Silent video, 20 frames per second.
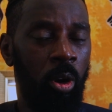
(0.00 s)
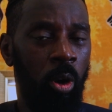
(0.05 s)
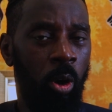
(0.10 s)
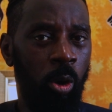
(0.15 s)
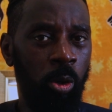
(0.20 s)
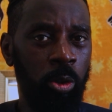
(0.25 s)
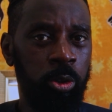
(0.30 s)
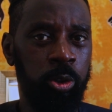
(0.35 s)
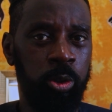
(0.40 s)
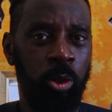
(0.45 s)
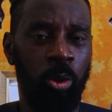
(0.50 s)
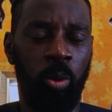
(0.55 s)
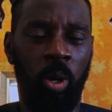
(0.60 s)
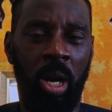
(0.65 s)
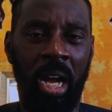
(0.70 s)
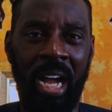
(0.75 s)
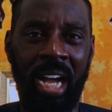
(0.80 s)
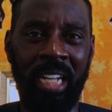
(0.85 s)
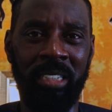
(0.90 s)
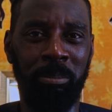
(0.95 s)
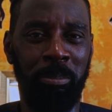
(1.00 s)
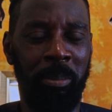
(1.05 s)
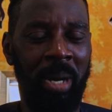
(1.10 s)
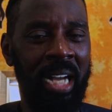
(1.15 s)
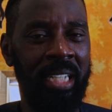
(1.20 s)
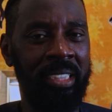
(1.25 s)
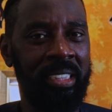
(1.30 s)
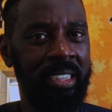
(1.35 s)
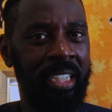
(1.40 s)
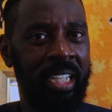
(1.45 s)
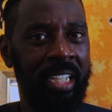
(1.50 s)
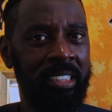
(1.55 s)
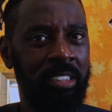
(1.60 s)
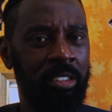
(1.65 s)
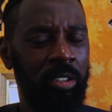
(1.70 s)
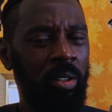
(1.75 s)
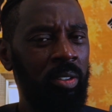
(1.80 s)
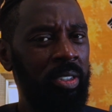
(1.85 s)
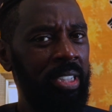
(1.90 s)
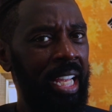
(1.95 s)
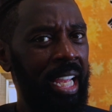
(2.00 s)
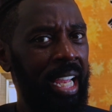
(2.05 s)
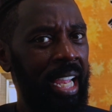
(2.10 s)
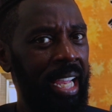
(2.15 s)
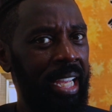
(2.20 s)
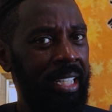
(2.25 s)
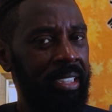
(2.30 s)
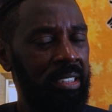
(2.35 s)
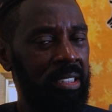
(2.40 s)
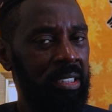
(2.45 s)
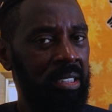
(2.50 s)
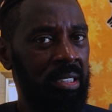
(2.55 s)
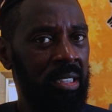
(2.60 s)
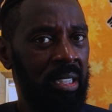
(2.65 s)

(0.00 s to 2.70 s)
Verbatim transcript: also had baskets on their head.